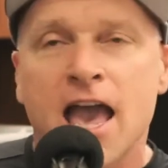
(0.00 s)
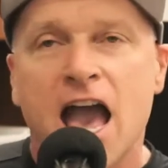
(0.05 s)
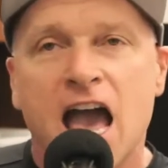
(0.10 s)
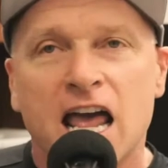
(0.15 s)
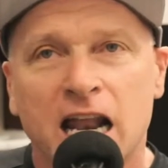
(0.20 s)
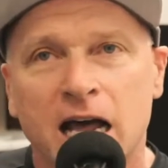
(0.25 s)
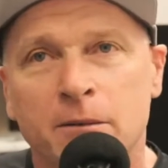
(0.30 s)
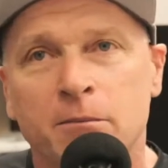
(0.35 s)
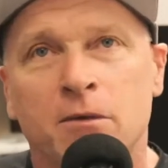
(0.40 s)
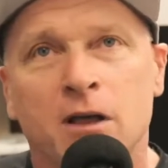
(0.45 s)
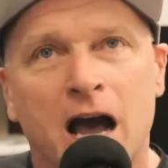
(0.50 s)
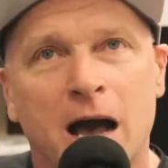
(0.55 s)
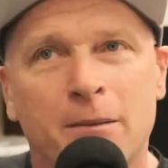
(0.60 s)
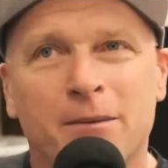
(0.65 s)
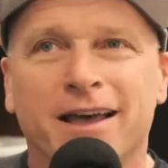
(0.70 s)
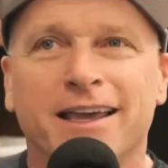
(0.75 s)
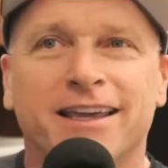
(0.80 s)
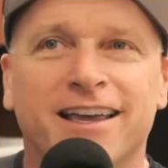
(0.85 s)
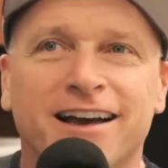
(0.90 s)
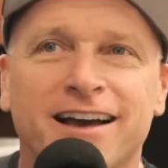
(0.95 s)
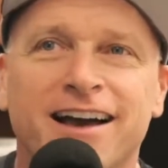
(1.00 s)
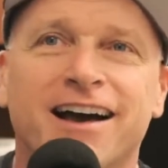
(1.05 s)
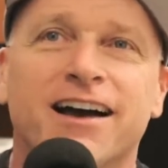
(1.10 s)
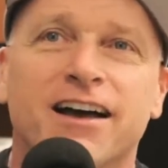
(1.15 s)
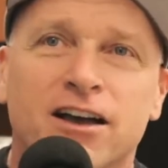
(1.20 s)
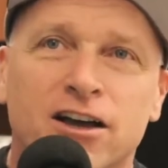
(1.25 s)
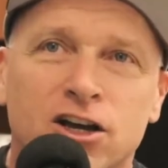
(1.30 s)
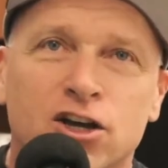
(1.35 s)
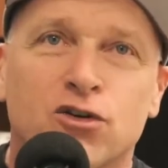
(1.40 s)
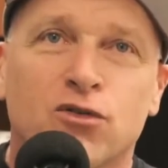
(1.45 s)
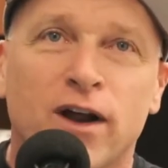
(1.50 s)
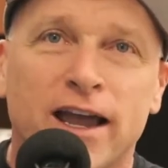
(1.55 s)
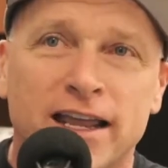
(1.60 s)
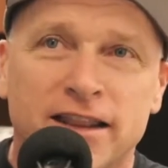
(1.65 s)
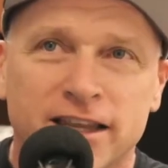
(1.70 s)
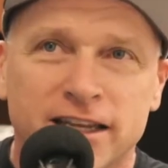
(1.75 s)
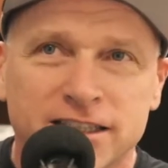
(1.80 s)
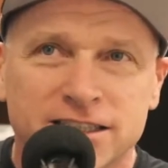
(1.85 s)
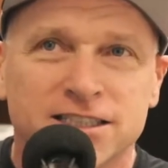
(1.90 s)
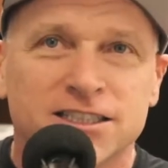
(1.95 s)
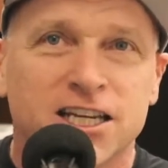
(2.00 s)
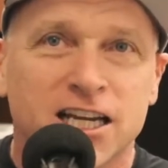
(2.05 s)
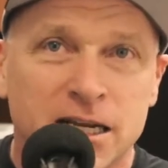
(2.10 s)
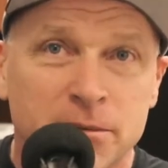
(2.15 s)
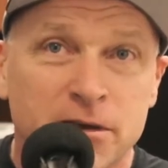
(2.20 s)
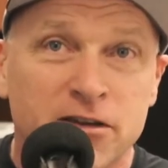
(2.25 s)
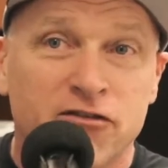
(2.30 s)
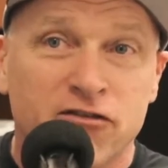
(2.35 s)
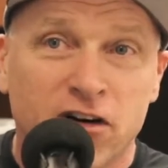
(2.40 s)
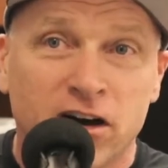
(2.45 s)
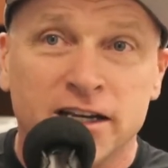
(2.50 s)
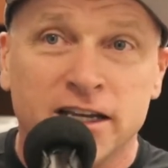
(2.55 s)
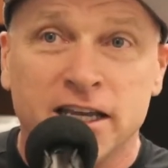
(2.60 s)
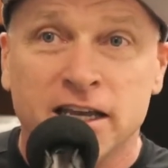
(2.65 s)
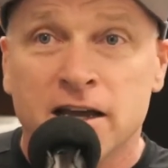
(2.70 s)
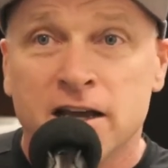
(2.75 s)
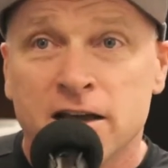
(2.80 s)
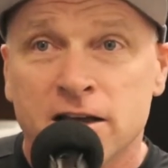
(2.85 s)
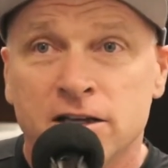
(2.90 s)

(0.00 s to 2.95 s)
And I'm I'm like, huh, great, this is gonna be funny.